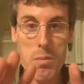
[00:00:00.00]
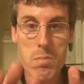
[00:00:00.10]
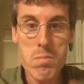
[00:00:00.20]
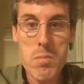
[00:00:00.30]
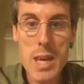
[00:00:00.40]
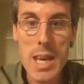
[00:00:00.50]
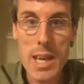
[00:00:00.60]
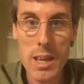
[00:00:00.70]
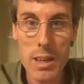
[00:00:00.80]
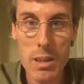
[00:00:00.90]

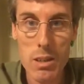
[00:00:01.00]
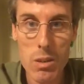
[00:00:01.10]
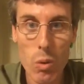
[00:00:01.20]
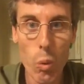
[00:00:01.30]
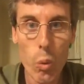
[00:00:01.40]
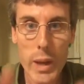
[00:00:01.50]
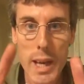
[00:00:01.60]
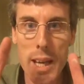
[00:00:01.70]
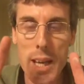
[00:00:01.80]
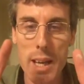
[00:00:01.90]
Me.
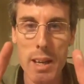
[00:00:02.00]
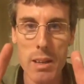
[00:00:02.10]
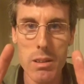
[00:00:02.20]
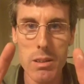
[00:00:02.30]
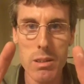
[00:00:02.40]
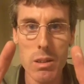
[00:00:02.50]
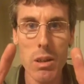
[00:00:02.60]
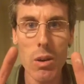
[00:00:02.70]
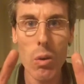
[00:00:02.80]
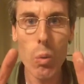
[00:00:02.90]
We
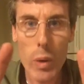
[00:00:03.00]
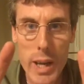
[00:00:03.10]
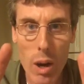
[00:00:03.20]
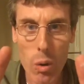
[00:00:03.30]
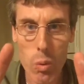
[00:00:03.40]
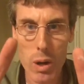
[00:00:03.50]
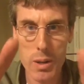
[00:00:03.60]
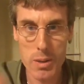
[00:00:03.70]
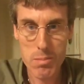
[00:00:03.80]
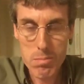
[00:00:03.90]
are one.
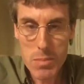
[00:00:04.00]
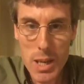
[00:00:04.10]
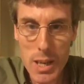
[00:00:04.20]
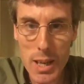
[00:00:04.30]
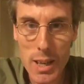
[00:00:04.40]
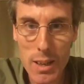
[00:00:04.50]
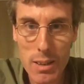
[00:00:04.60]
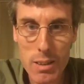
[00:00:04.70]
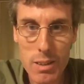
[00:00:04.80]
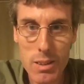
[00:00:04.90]
Me
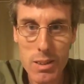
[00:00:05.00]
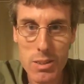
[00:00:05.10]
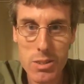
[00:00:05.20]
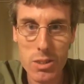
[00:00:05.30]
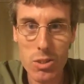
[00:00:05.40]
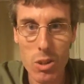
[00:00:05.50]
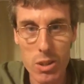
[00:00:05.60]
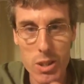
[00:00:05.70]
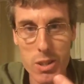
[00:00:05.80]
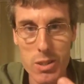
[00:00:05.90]
says all
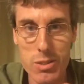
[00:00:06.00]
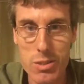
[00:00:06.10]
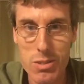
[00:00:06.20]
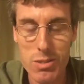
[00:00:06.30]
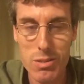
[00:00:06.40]
that is.